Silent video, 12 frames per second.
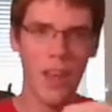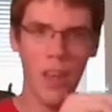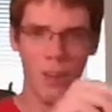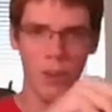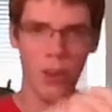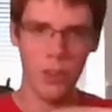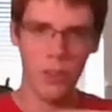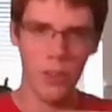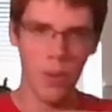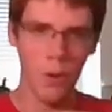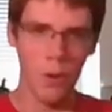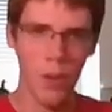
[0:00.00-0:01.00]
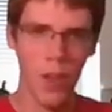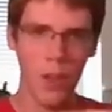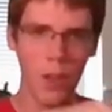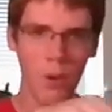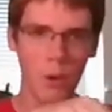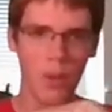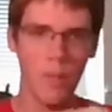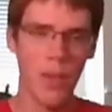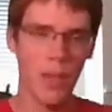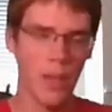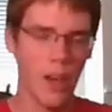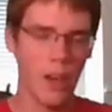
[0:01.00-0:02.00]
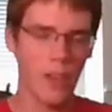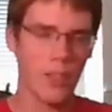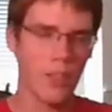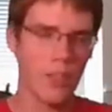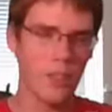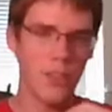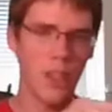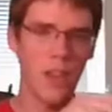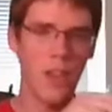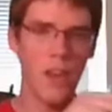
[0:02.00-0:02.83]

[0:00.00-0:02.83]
and Naruto, who are the main characters.